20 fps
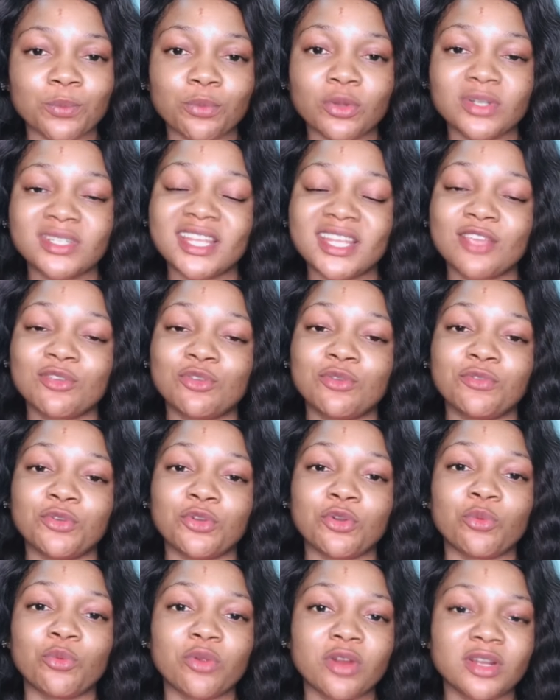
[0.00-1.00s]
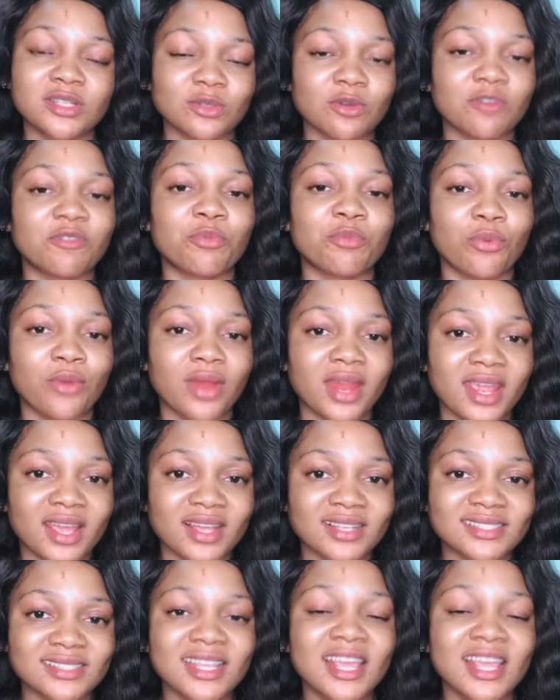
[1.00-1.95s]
Thank you for your words of prayers,